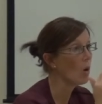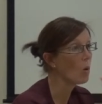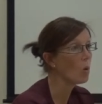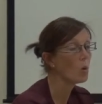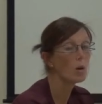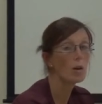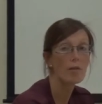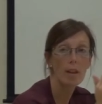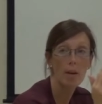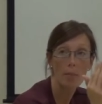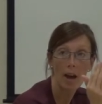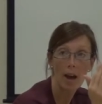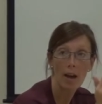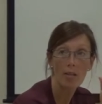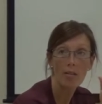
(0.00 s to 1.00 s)
all of
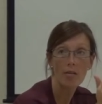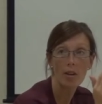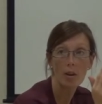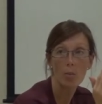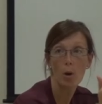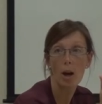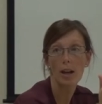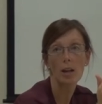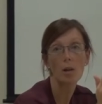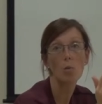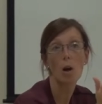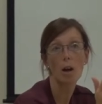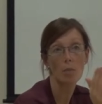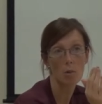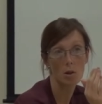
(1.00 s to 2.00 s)
them have a
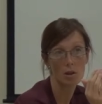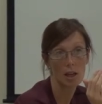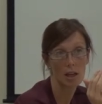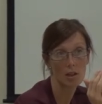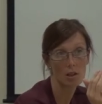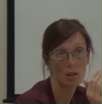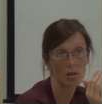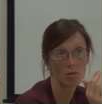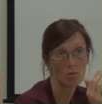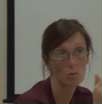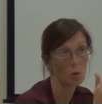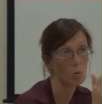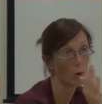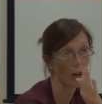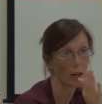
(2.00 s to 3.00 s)
BRCA1 mutation
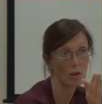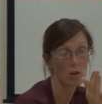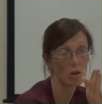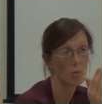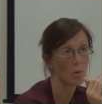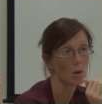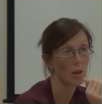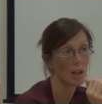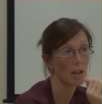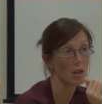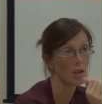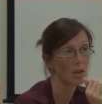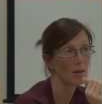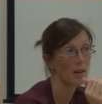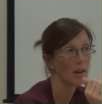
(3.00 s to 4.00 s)
or BRCA2
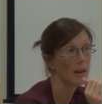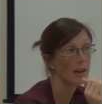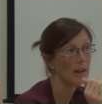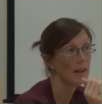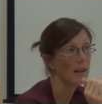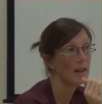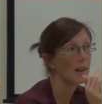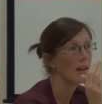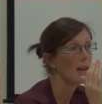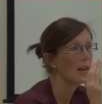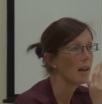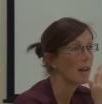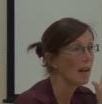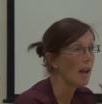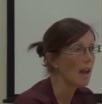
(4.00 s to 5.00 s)
mutation.
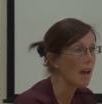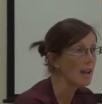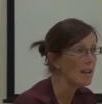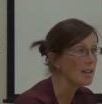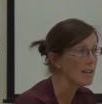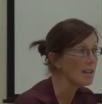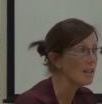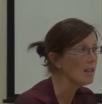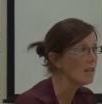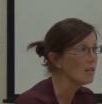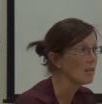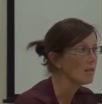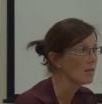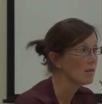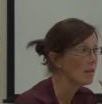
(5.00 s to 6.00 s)
80
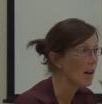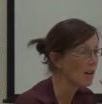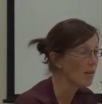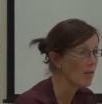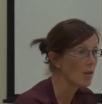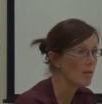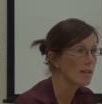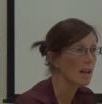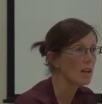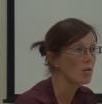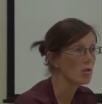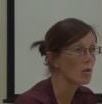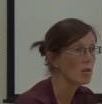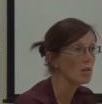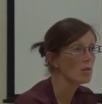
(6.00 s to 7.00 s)
out of those
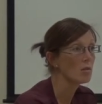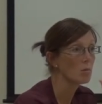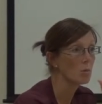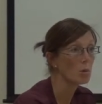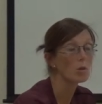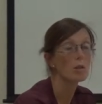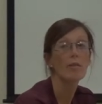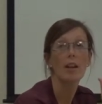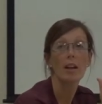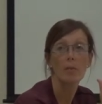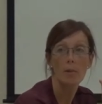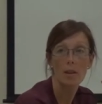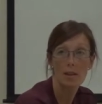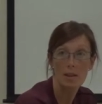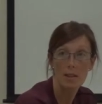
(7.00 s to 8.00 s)
100 will
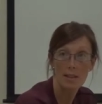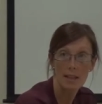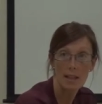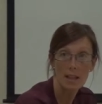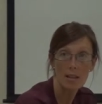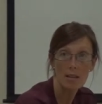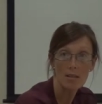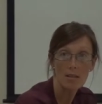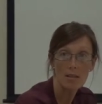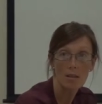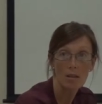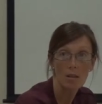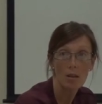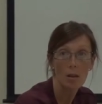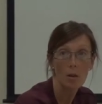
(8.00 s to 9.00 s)
develop the disease,
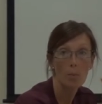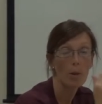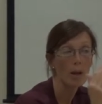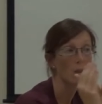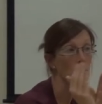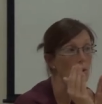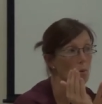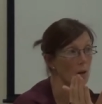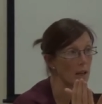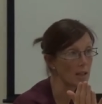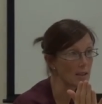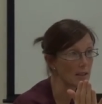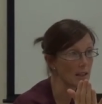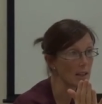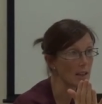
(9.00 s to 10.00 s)
but
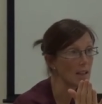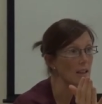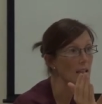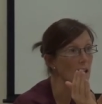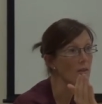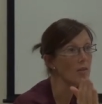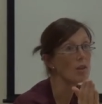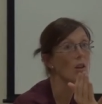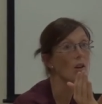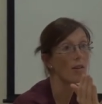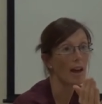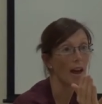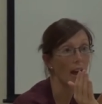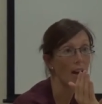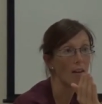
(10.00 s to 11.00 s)
20, even though
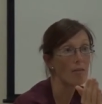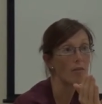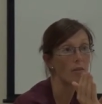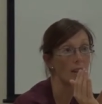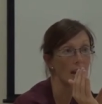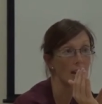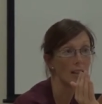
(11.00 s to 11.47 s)
they have the